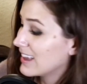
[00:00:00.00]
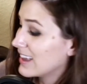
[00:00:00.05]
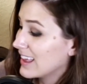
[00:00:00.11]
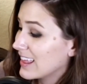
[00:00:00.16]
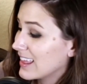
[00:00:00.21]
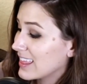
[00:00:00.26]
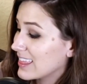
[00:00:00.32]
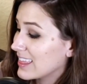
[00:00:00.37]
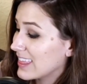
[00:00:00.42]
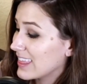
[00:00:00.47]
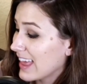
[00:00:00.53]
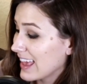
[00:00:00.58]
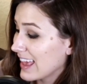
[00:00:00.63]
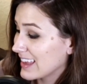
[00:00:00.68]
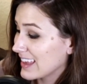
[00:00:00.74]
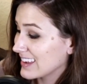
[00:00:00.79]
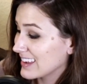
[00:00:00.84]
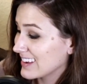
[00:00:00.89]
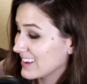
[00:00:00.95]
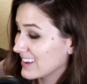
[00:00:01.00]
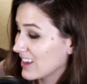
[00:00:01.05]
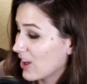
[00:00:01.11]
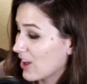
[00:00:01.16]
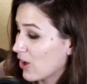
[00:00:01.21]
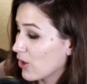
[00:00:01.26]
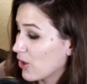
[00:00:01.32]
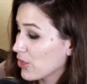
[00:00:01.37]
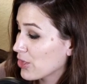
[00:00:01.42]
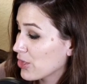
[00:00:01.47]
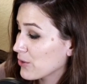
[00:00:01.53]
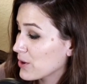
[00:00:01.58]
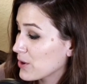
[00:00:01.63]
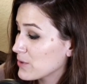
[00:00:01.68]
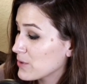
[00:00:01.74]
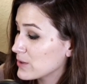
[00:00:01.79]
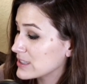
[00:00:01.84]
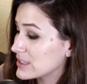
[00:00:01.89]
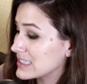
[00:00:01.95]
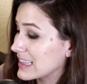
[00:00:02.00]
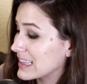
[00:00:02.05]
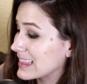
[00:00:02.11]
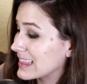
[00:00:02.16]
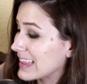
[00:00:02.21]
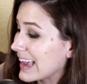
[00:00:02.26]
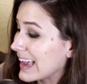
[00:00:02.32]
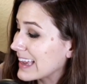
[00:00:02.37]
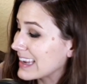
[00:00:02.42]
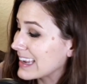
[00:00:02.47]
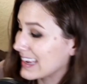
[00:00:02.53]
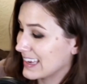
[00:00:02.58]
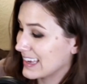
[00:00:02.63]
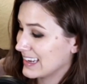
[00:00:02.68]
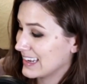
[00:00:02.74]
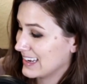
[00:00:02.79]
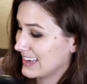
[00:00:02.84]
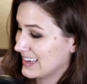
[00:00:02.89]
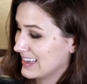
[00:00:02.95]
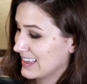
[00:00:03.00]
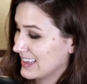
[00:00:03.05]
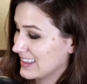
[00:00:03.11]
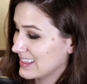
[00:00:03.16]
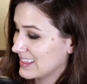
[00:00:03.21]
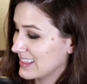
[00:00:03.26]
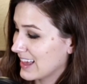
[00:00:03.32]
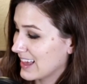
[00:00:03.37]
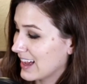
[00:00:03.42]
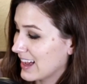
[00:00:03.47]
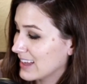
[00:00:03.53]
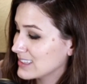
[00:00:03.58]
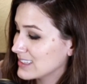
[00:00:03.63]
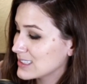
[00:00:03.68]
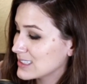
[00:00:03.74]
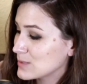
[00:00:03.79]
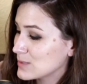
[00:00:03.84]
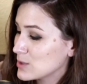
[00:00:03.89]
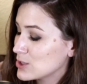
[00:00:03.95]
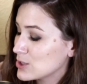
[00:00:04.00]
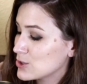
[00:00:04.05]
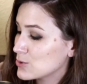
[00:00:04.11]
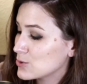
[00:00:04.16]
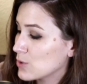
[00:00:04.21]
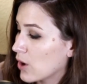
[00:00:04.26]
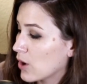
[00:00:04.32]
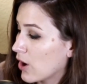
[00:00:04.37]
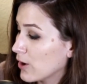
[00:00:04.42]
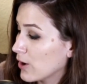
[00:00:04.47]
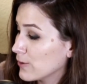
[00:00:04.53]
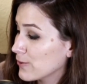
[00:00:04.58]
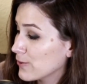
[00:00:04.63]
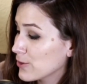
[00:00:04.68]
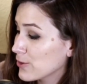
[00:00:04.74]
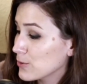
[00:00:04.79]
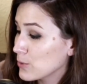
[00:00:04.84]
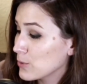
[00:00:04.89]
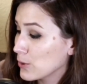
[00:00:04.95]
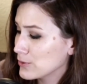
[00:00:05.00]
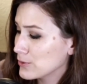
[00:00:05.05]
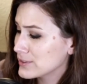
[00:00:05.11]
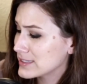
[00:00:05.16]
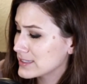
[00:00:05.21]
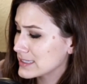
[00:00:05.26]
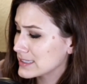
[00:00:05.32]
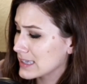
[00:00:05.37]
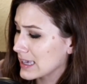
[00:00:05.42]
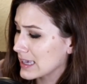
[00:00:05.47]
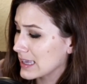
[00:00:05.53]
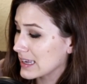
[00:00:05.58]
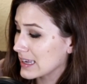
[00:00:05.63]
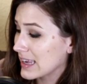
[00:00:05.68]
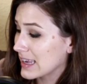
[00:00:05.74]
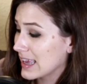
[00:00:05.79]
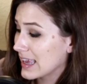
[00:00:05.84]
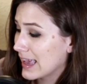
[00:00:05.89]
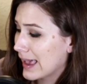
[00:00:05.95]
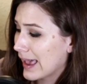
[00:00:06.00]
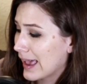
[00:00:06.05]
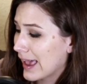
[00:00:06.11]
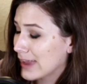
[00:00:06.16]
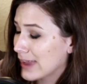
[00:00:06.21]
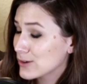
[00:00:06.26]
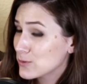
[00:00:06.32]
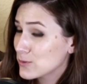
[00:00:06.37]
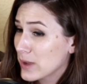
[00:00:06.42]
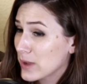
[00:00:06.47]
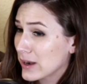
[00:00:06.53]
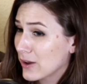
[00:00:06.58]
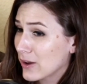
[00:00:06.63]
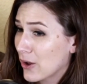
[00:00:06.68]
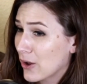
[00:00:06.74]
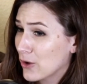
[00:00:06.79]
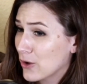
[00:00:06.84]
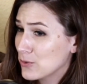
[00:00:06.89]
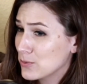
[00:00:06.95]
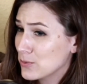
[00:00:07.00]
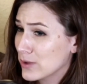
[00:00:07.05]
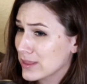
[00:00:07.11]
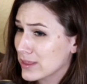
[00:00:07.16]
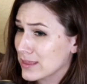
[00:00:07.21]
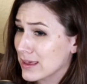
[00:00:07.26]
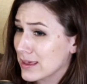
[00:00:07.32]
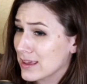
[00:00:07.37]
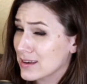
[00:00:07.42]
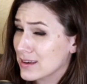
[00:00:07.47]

Then all 3 were delighted. The huntsman drew off the wolf's skin and went home with it.